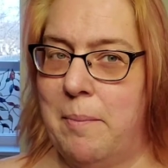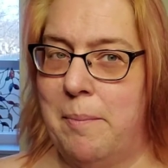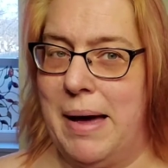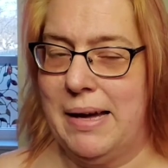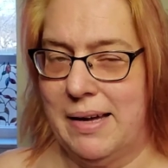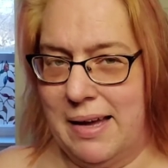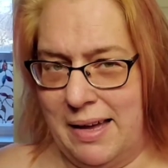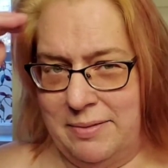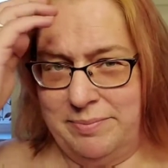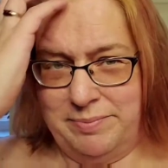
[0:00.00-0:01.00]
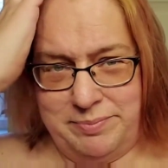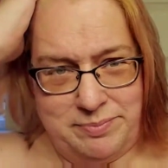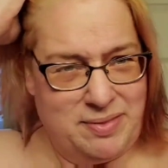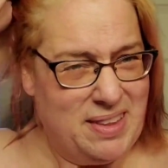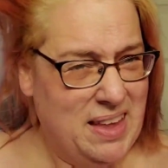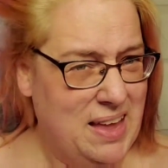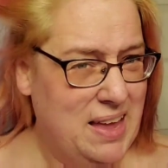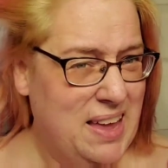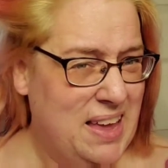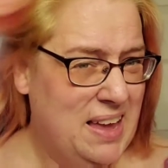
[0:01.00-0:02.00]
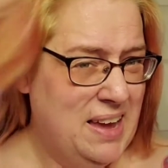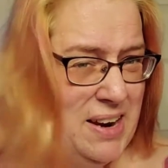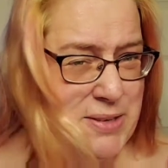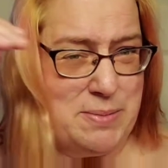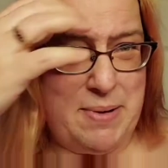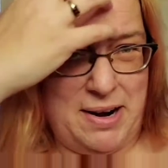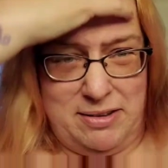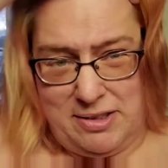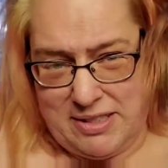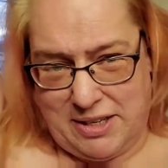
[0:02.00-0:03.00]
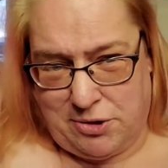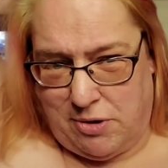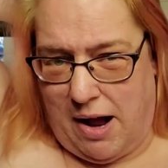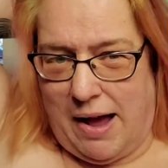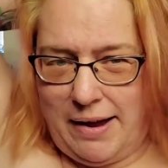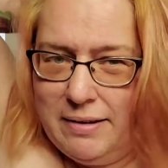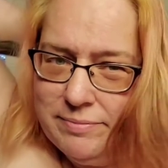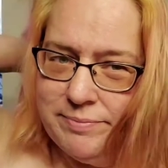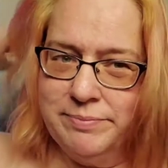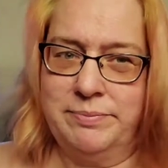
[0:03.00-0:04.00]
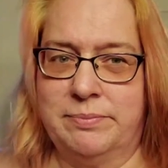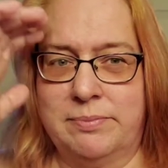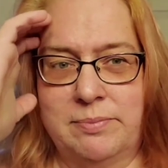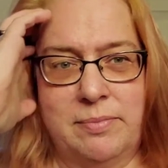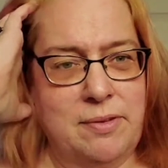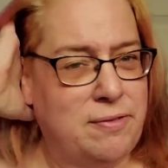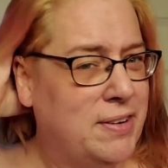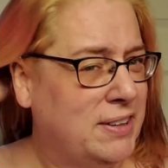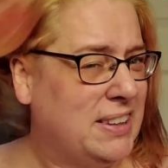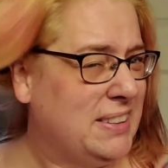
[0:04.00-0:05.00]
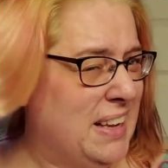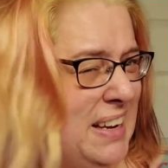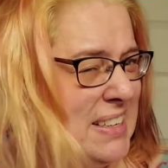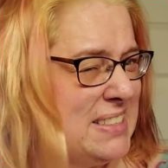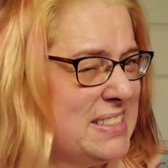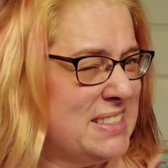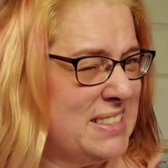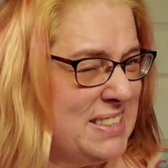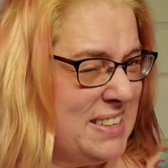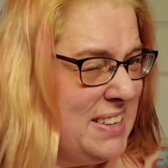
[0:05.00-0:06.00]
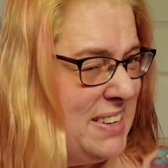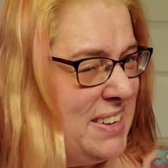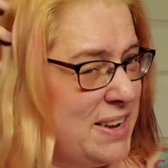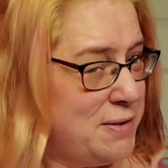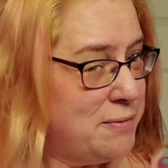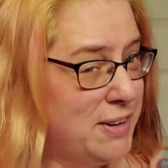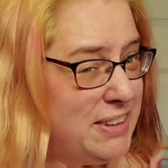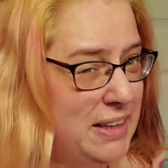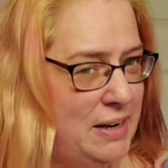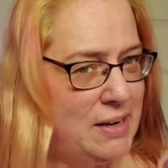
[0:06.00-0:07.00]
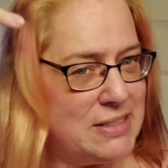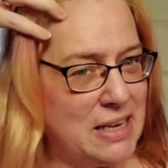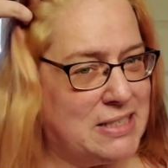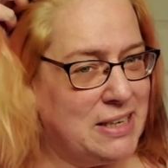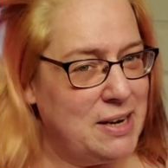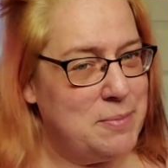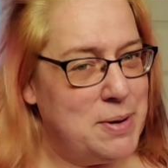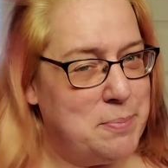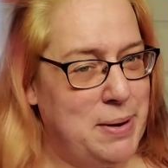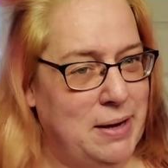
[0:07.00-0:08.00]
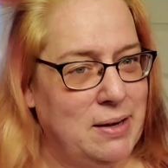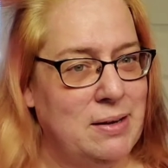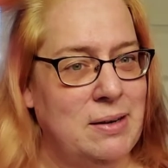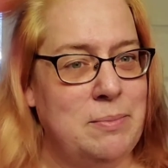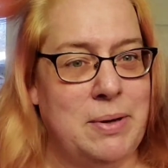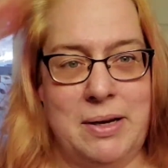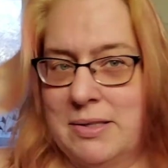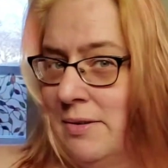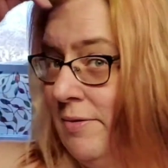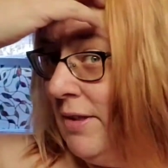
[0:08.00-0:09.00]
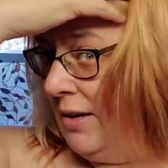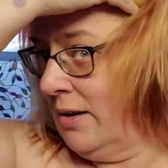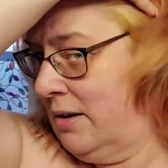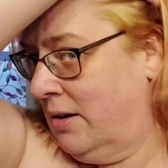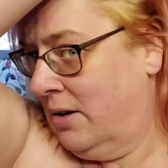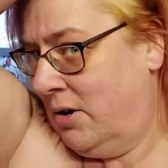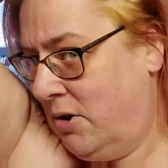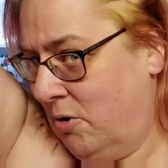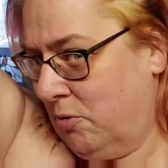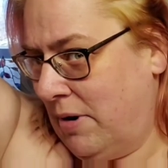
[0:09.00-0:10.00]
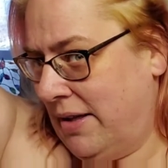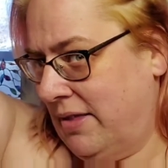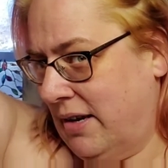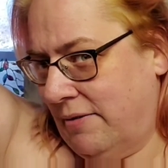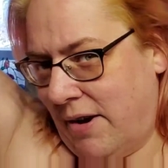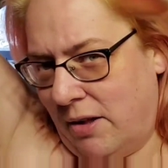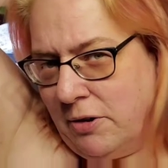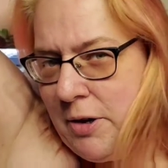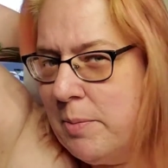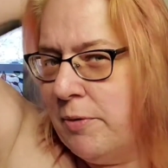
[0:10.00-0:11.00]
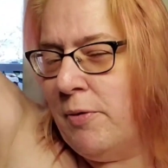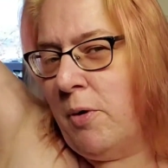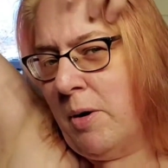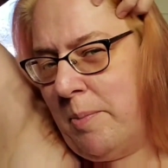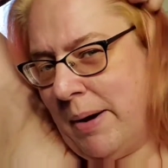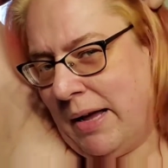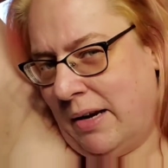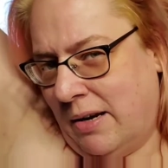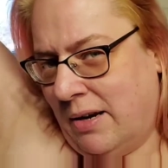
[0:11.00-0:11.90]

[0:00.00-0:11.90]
Back again. Here's what my hair looks like dry. Fairly light, very light. It's actually got a bit of pink in it because of the red that I've colored it before, but